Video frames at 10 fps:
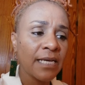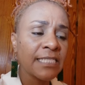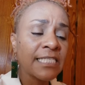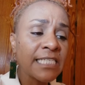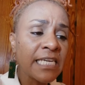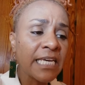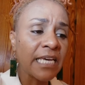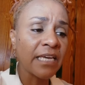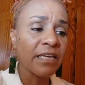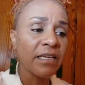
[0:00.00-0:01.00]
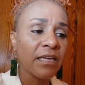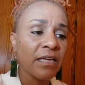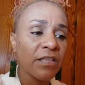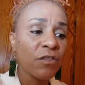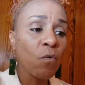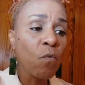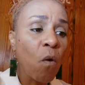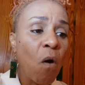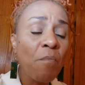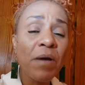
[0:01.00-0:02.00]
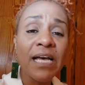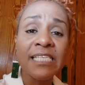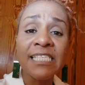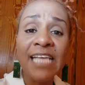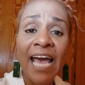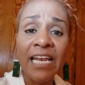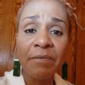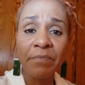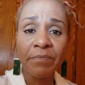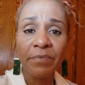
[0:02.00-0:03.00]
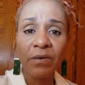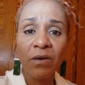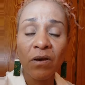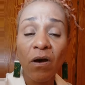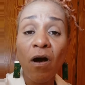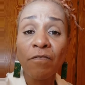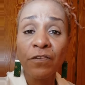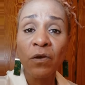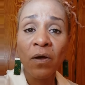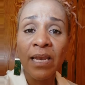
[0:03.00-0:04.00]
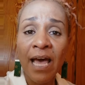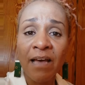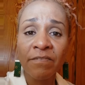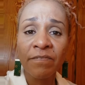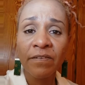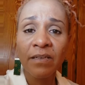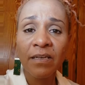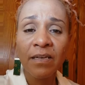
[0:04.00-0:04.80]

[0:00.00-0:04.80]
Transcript: seeking the warm asylum of your love.